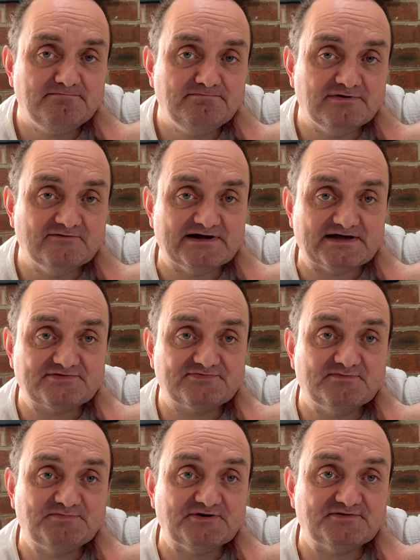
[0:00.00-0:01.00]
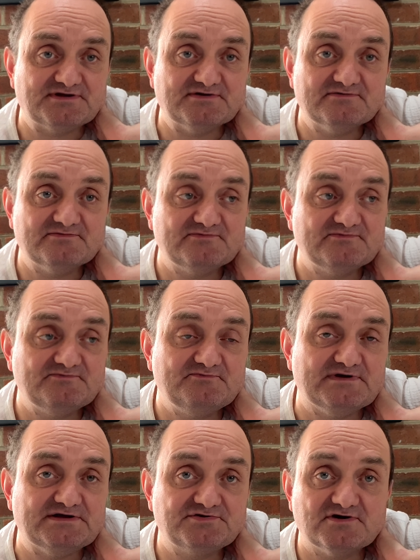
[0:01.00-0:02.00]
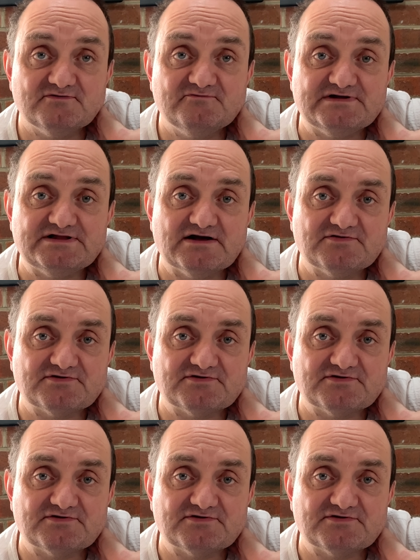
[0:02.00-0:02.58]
But that's the beauty of these type of videos.